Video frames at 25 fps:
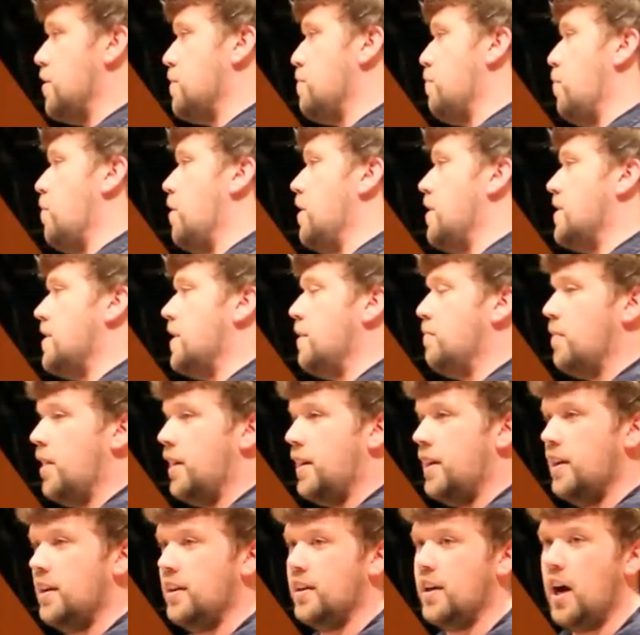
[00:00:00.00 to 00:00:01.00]
this boy seemed
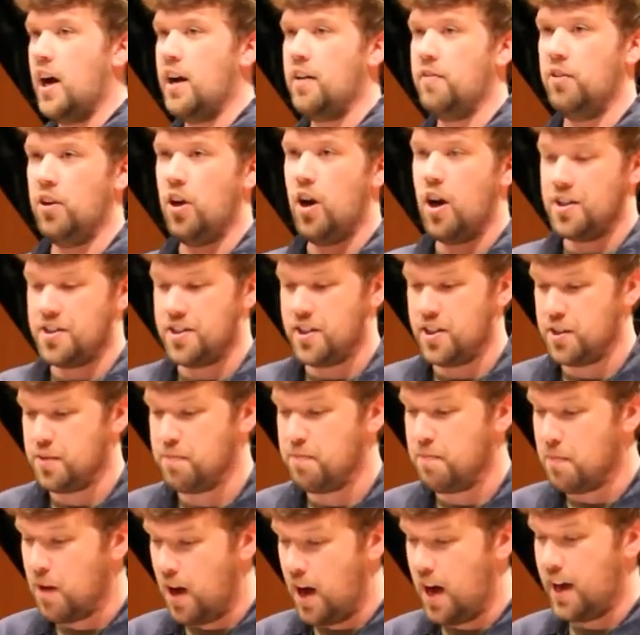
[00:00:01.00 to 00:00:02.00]
like he had kind of lost
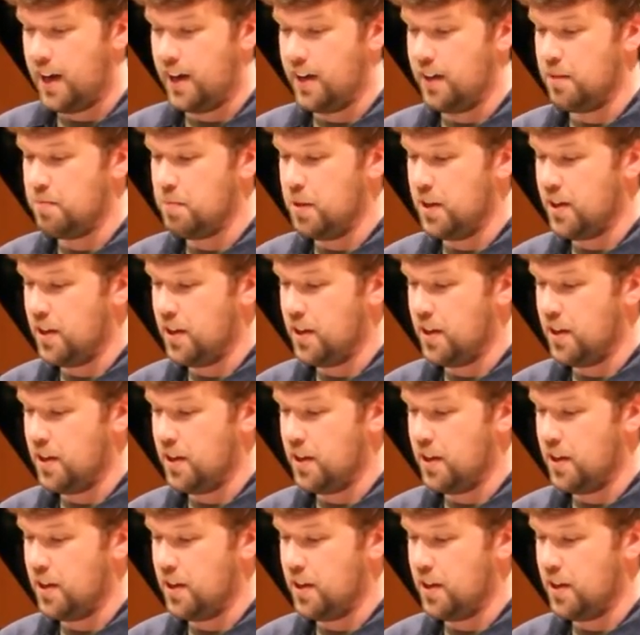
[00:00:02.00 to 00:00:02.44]
his mind